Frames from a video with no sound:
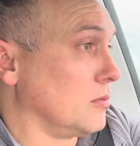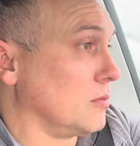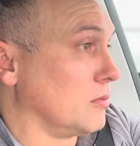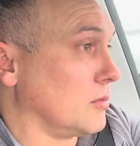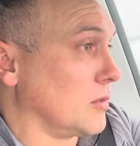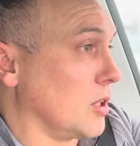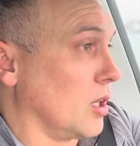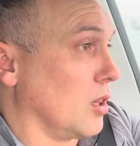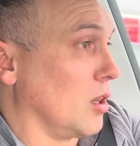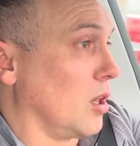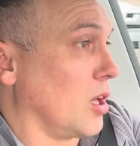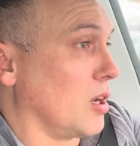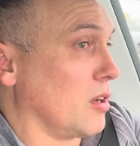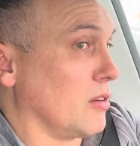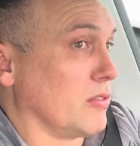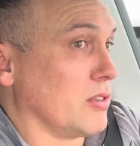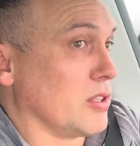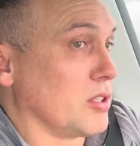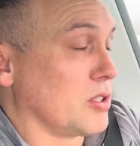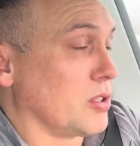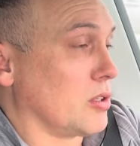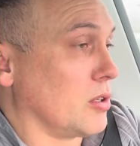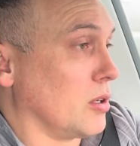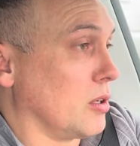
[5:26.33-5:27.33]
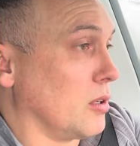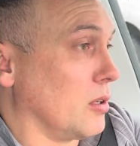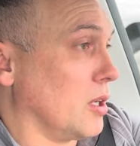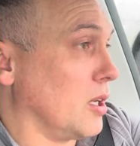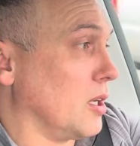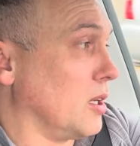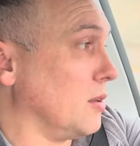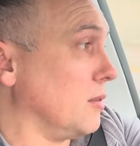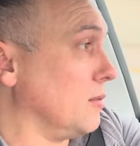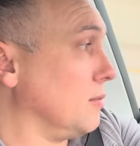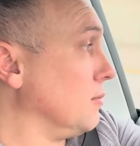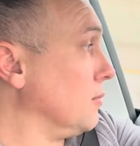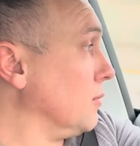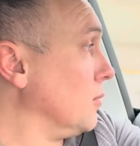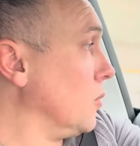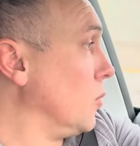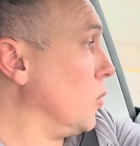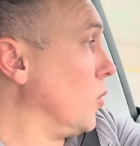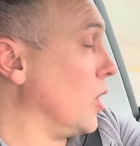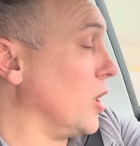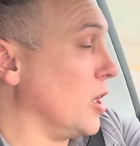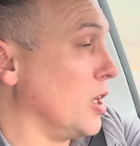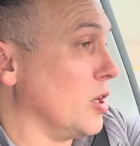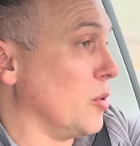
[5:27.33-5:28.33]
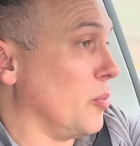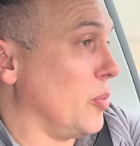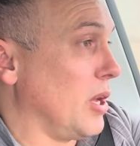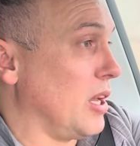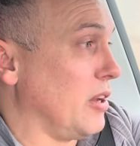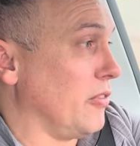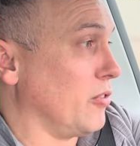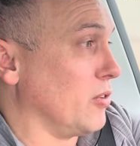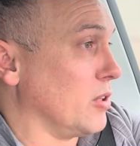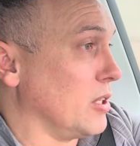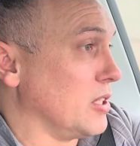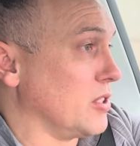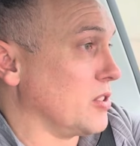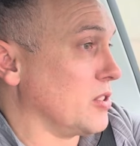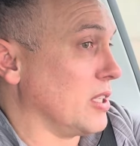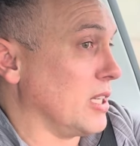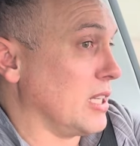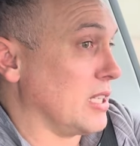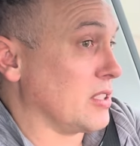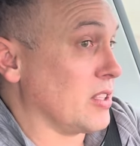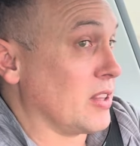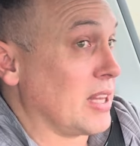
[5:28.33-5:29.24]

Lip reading: a lot of us are wanting to pay for these things,